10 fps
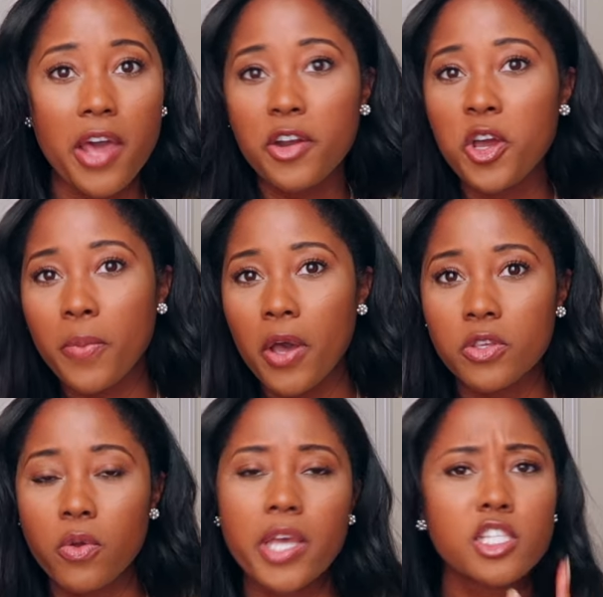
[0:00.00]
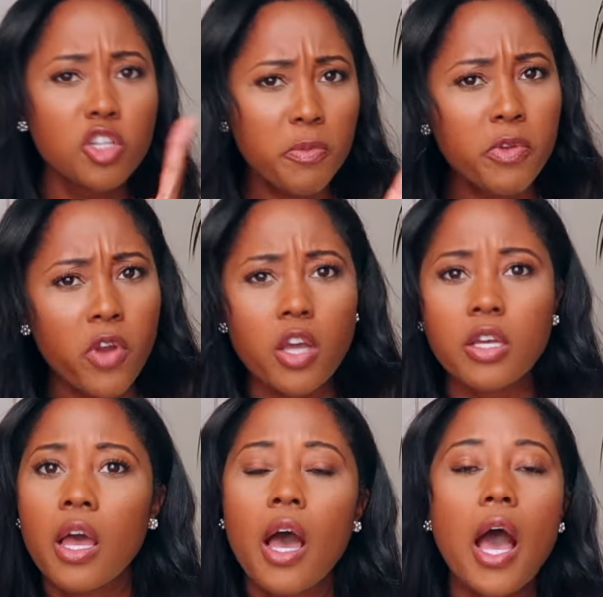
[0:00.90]
I don't know about you guys, and don't get me
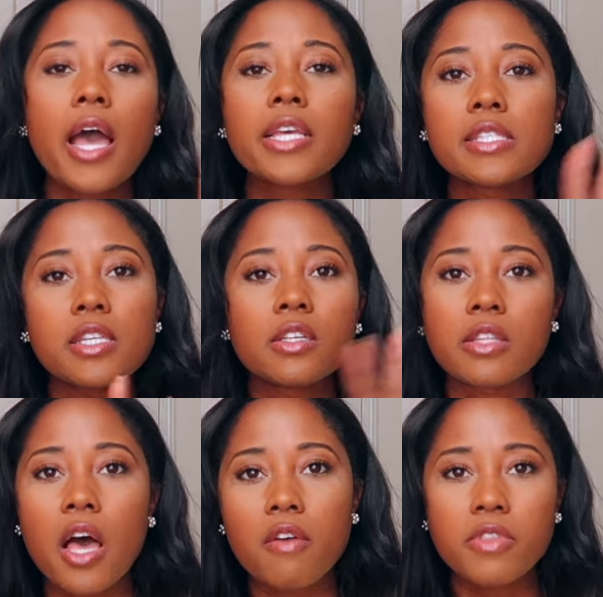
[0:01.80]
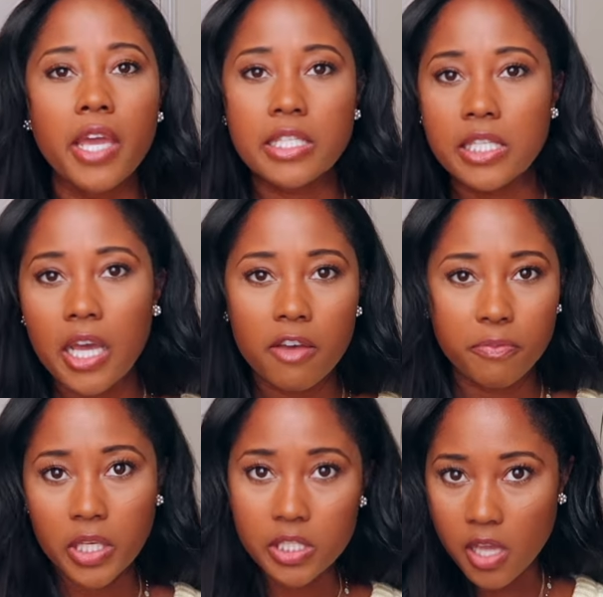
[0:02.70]
wrong, I still love the idea
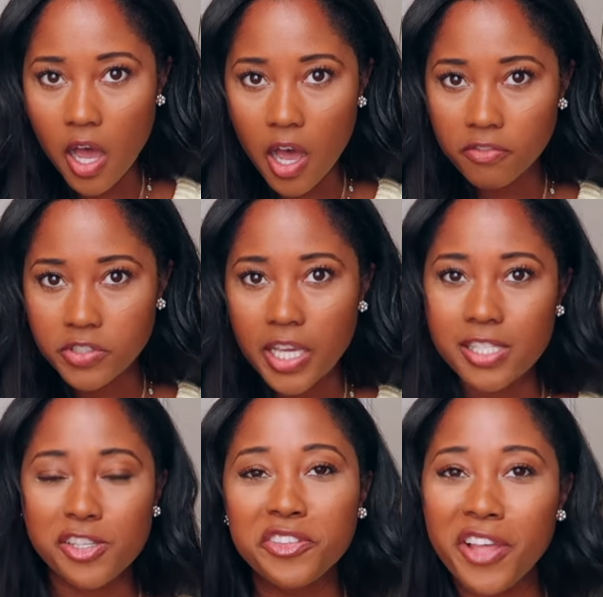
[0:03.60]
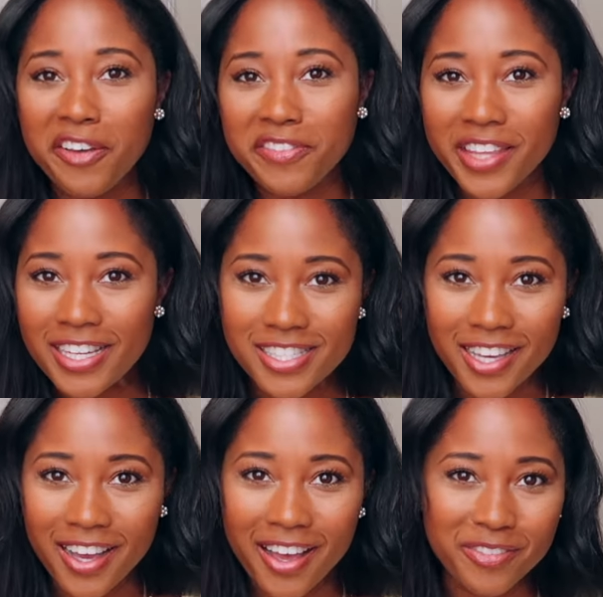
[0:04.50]
of being soft. I still love the
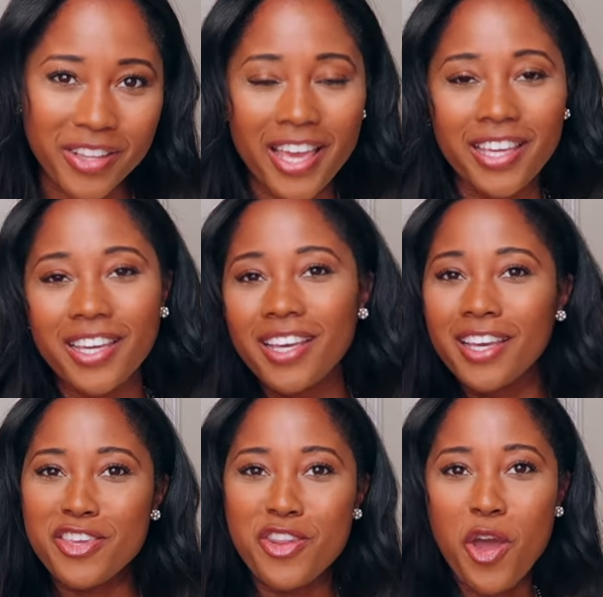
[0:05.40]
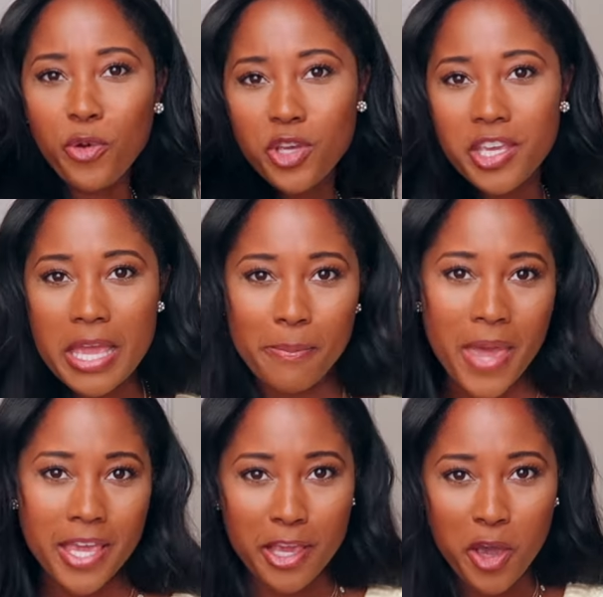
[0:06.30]
idea of like, you know, cooking,
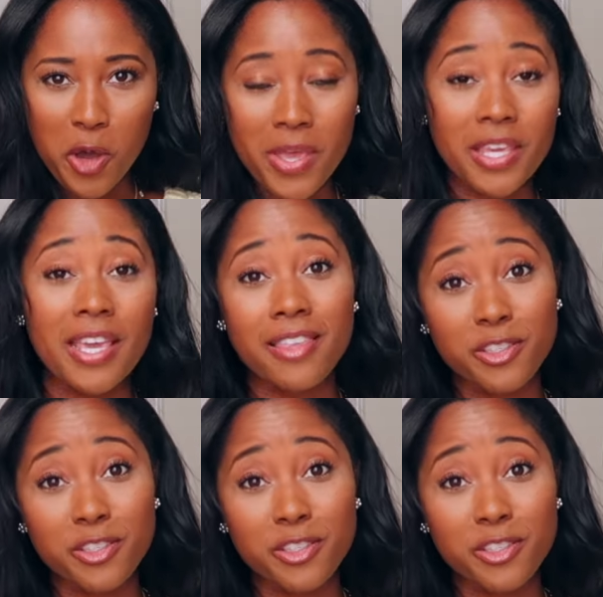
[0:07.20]
baking, homemaking.